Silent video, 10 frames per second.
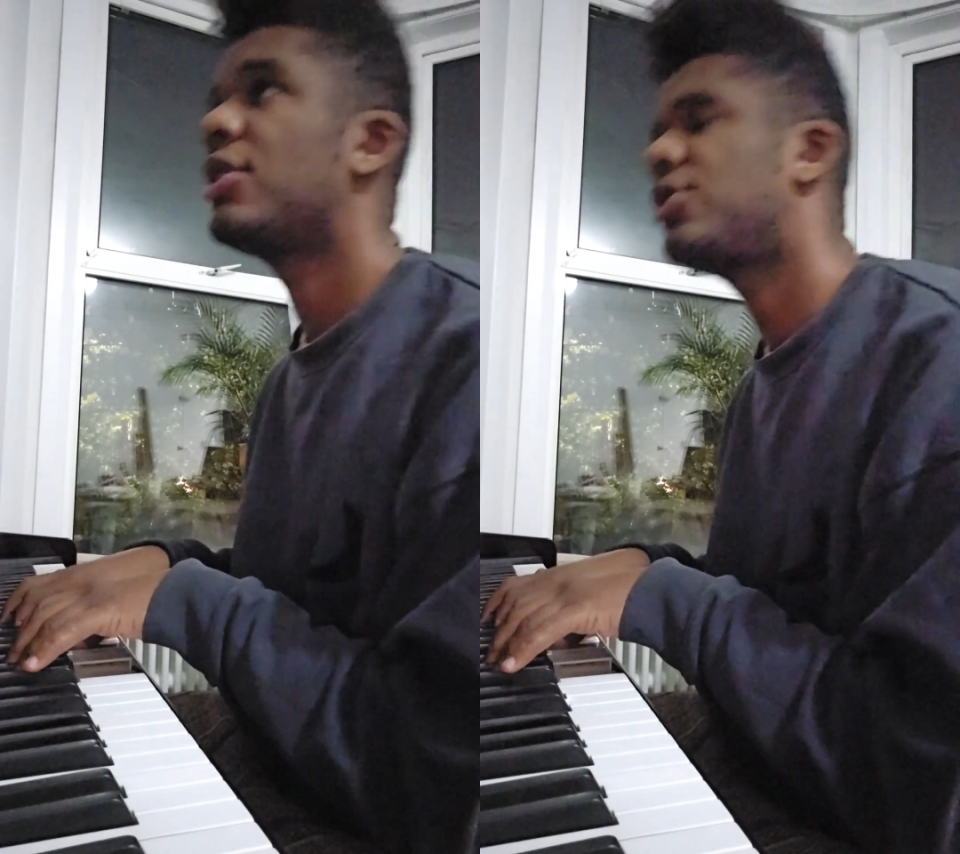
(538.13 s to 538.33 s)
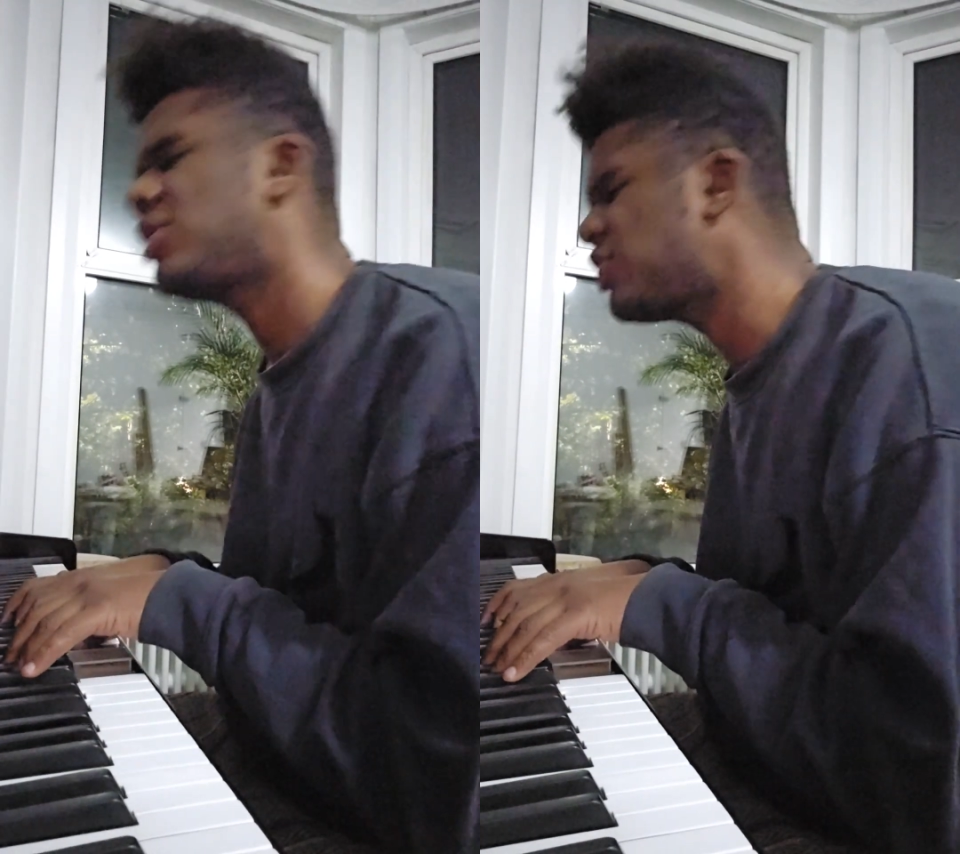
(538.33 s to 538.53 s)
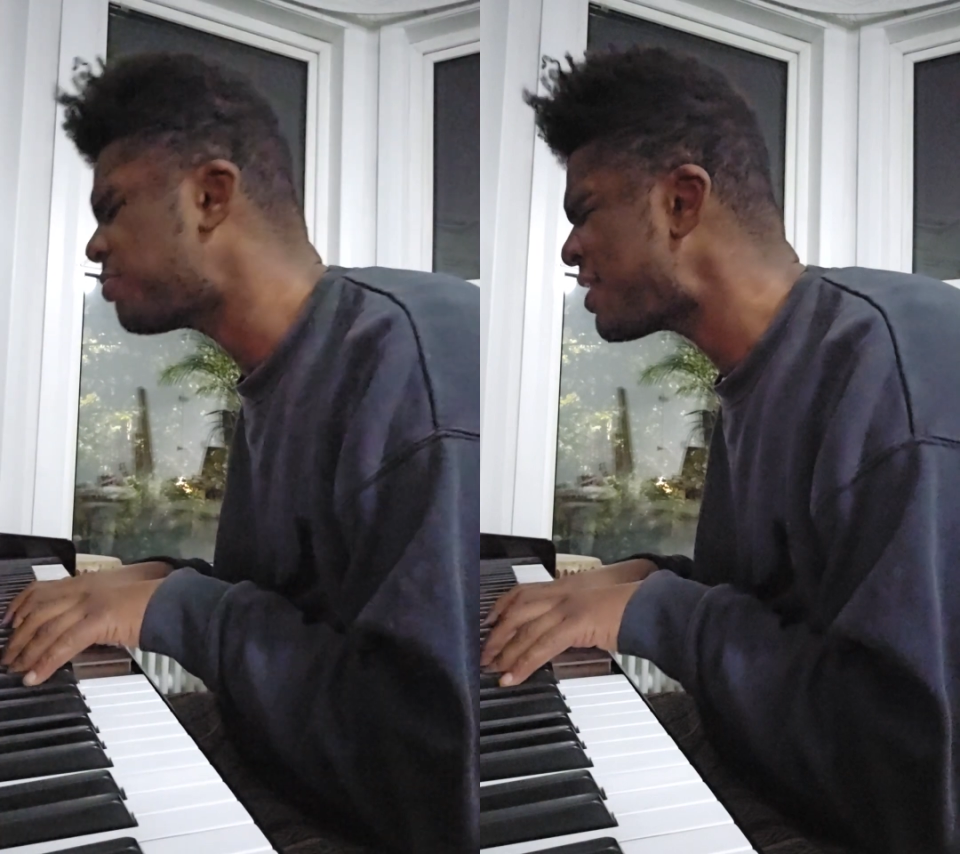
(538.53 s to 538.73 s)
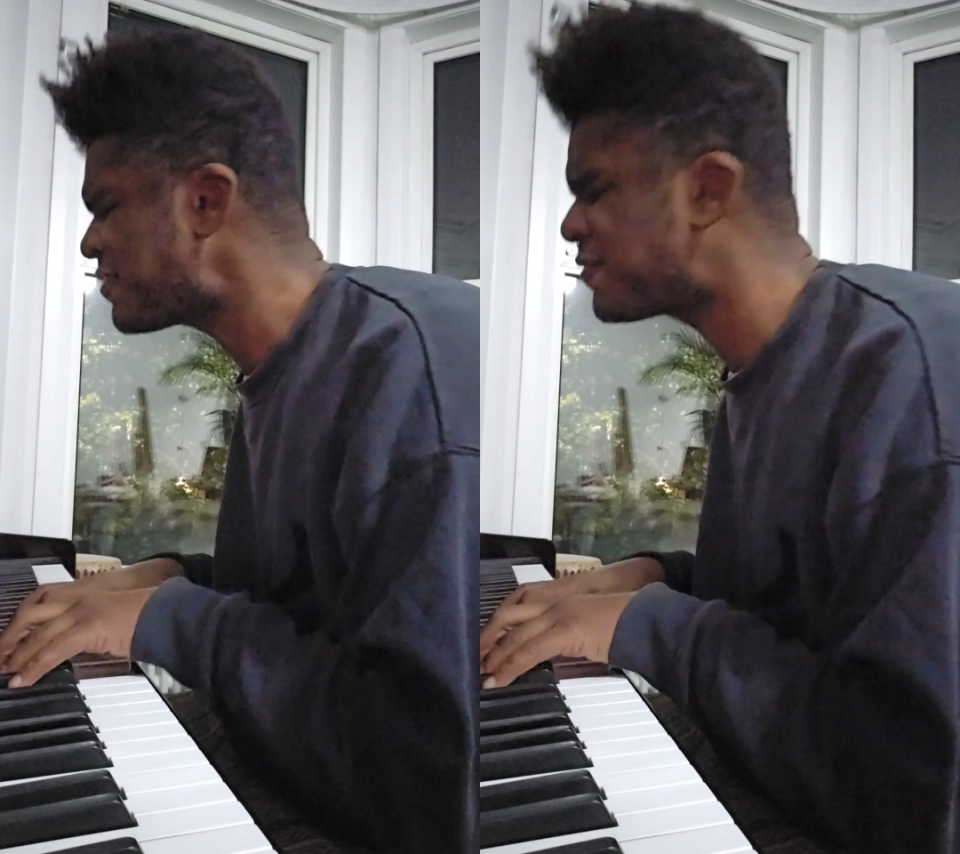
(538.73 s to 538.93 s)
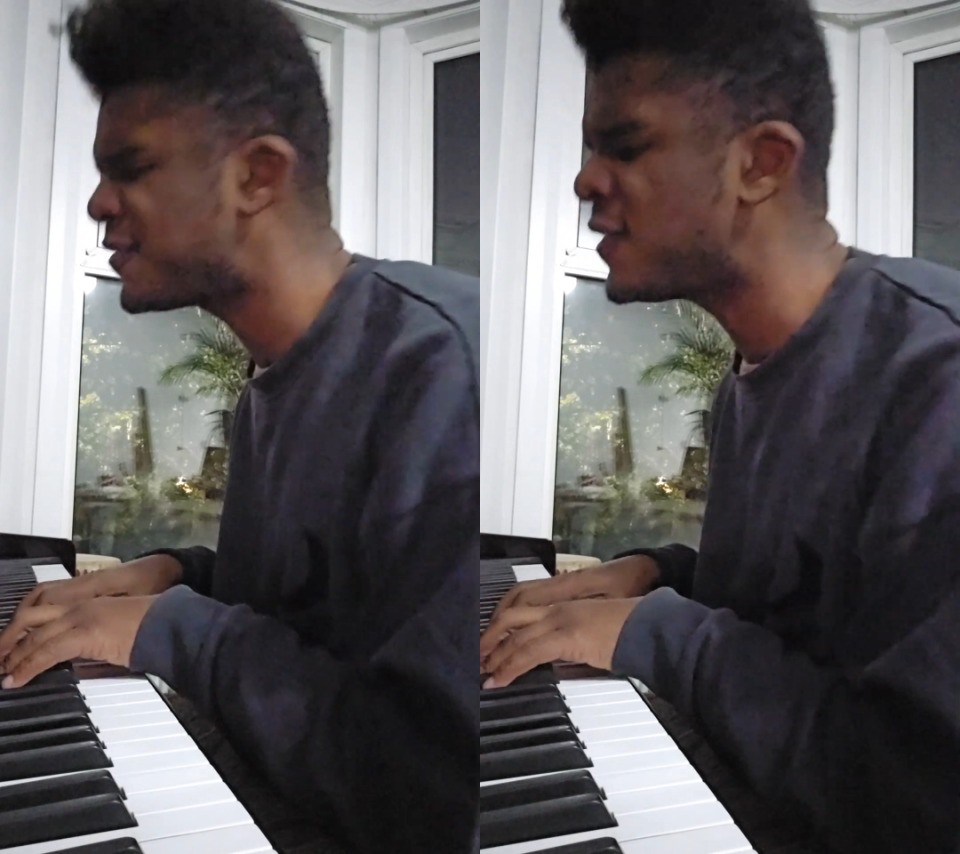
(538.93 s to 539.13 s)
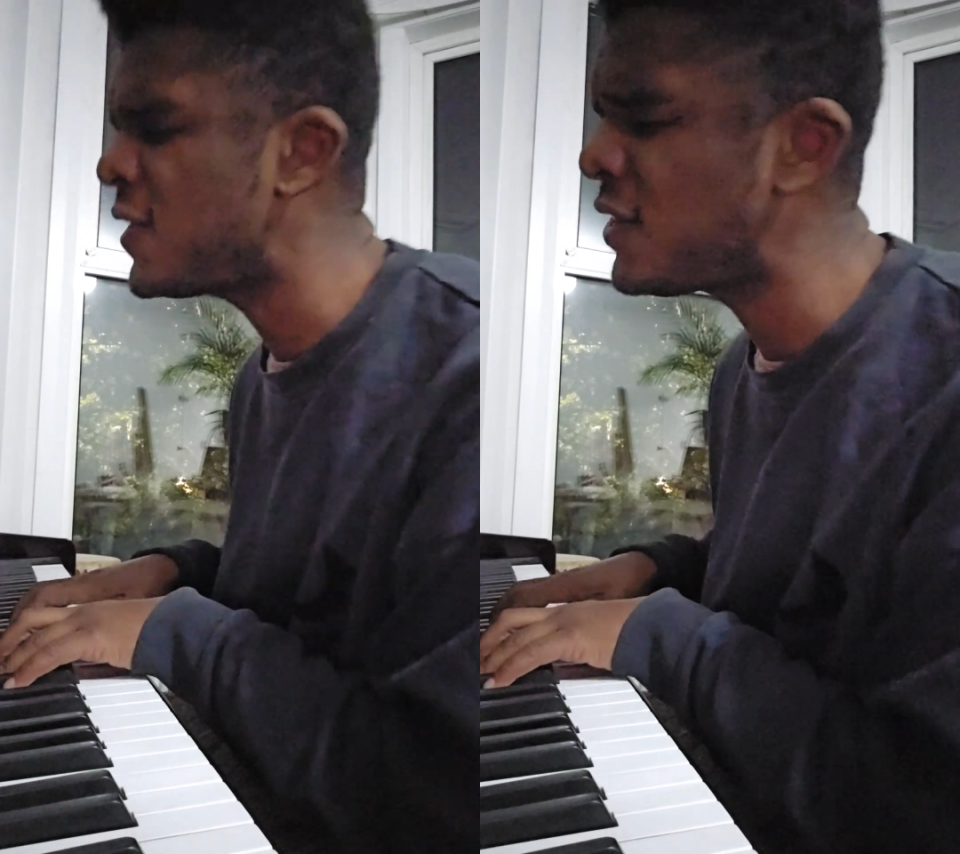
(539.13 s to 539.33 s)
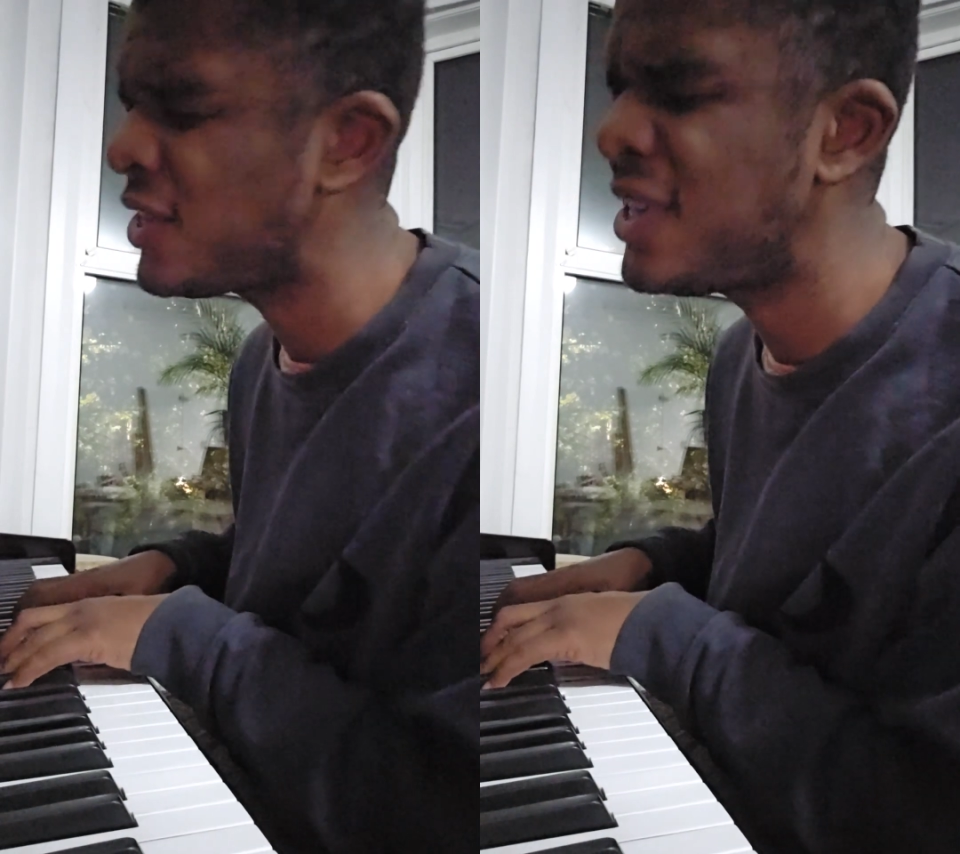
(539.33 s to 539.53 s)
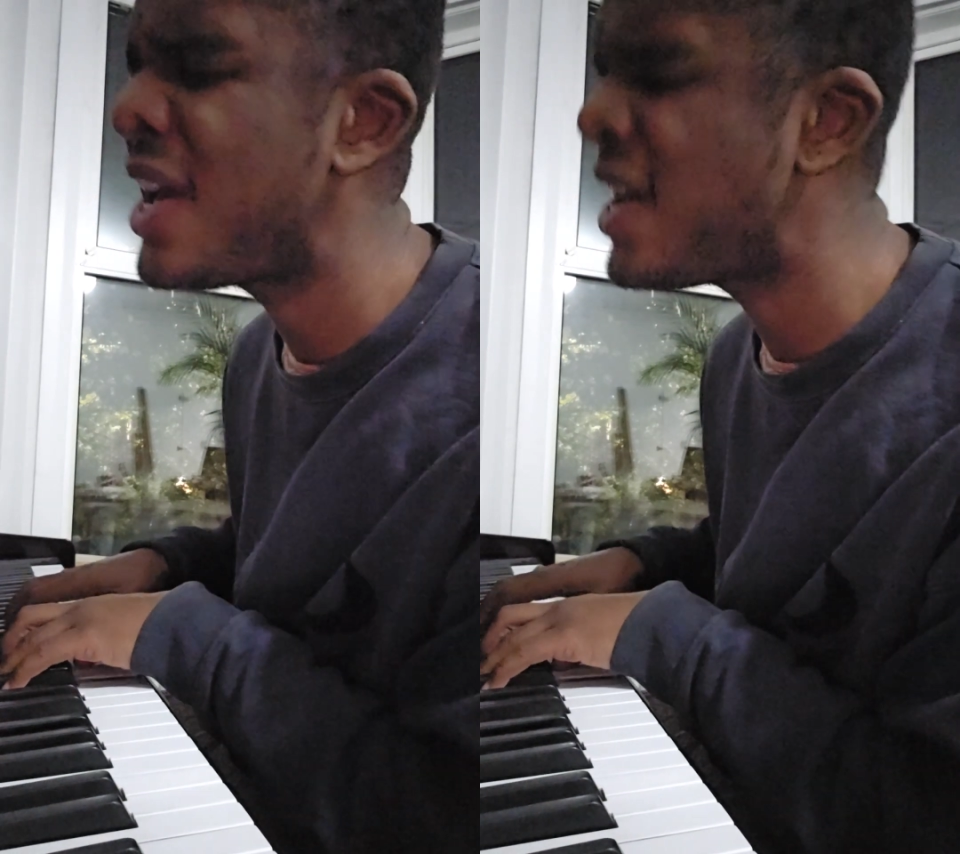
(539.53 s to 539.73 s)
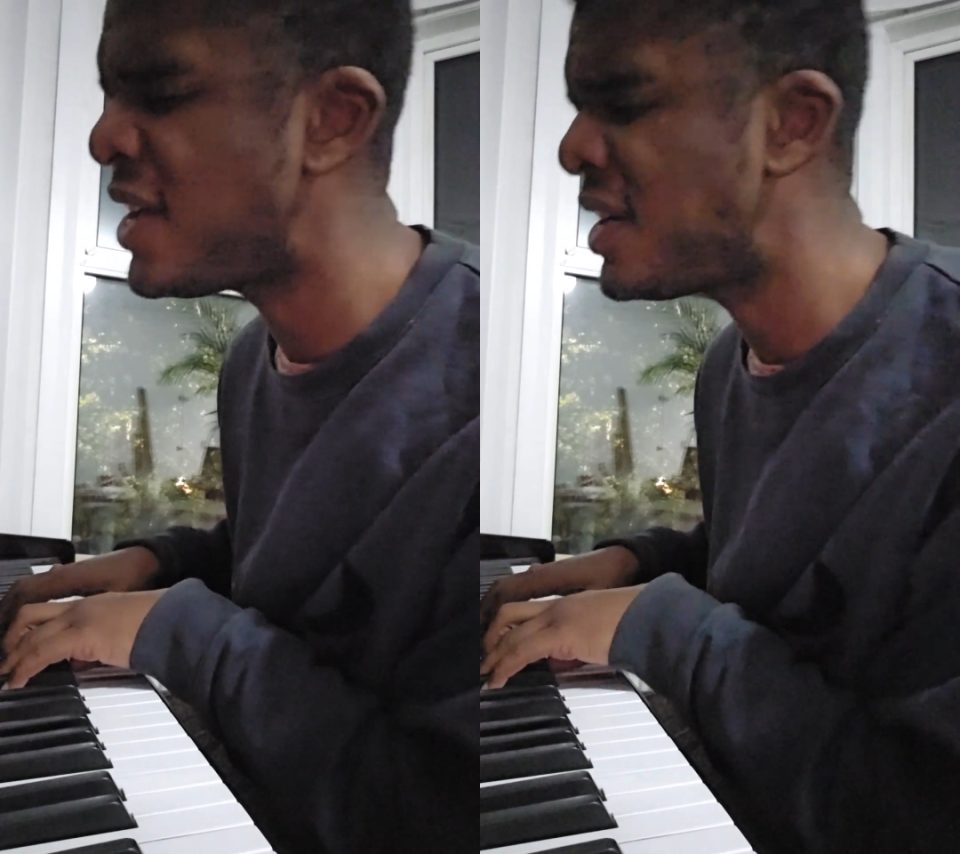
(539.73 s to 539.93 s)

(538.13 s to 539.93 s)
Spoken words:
Since my first day